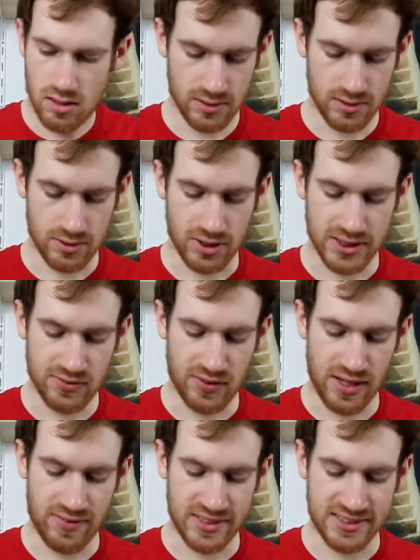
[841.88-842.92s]
So this
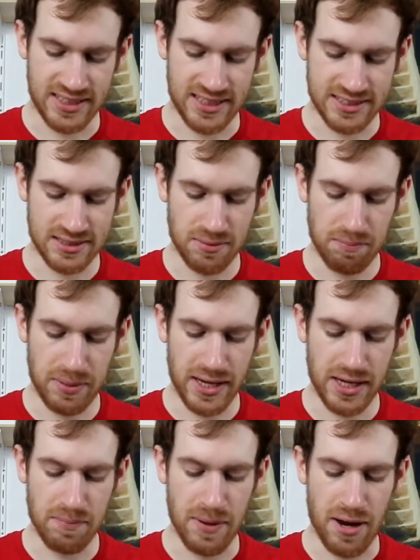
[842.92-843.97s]
flavor says
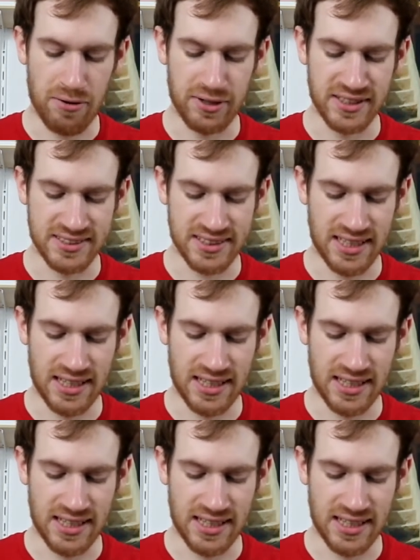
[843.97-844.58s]
pink berries, and